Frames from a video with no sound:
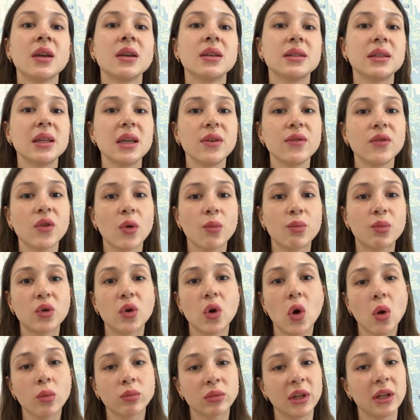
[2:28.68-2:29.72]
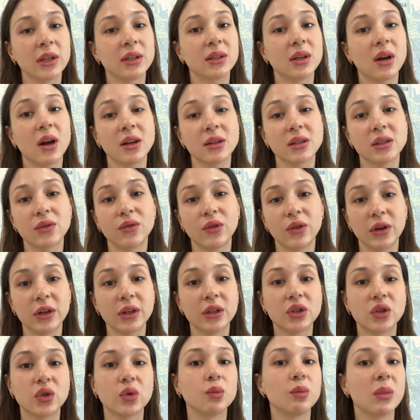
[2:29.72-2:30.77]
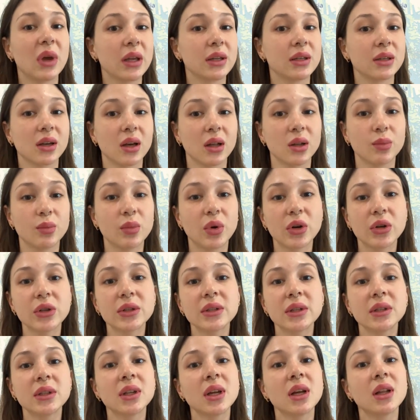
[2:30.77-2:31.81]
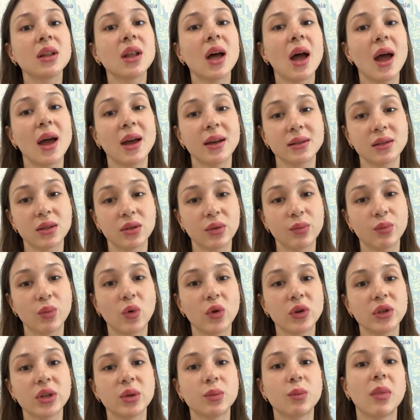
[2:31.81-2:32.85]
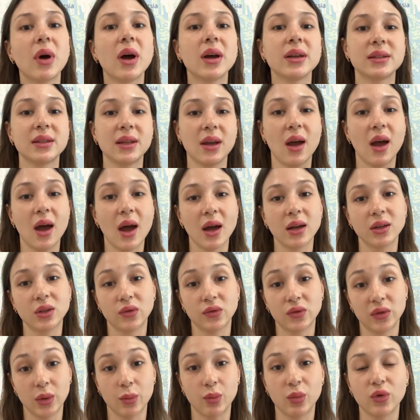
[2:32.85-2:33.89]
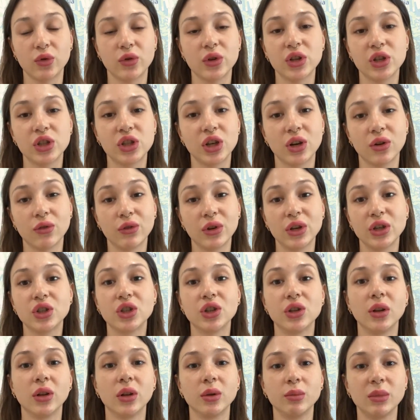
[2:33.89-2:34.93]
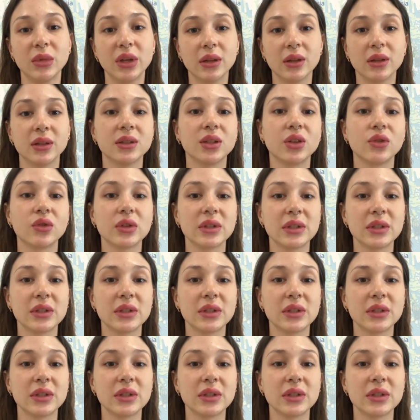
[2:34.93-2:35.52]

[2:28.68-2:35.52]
They were promptly transferred to medical personnel, as reported by the head of the Zaporizhzhia Regional Military